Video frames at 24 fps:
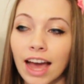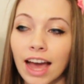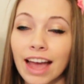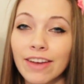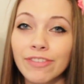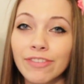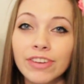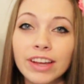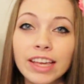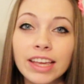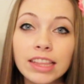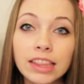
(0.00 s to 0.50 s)
I
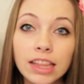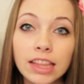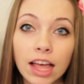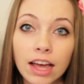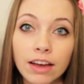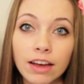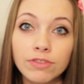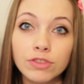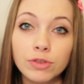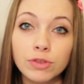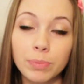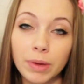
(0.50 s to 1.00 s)
freaking
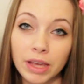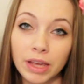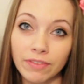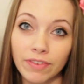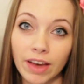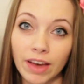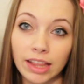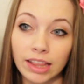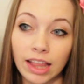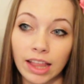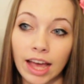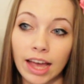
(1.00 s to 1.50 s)
loved Big
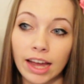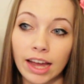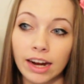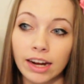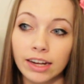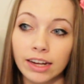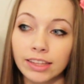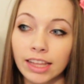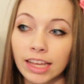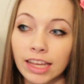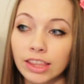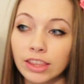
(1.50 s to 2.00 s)
Fat
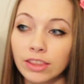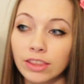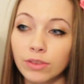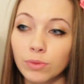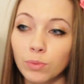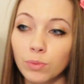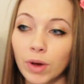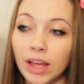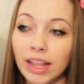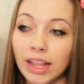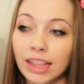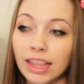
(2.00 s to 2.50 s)
Liar. Like
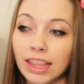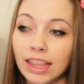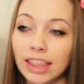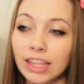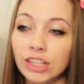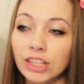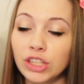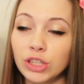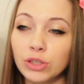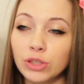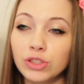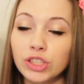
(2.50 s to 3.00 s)
when
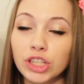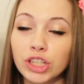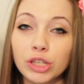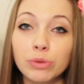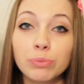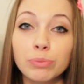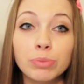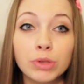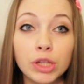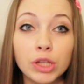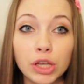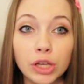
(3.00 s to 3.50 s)
the dude
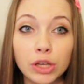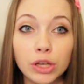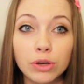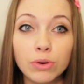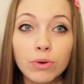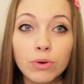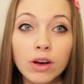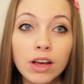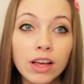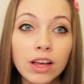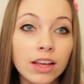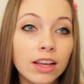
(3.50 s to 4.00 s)
turned
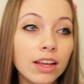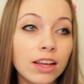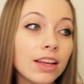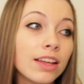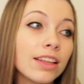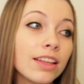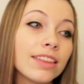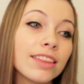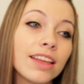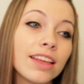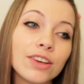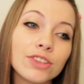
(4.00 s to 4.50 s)
blue,
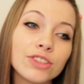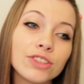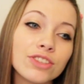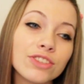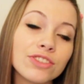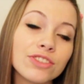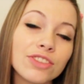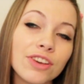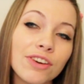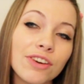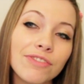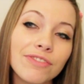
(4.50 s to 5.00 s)
that was
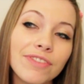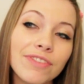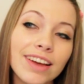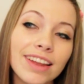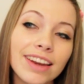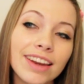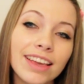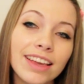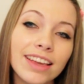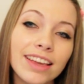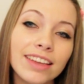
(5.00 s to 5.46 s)
just so funny.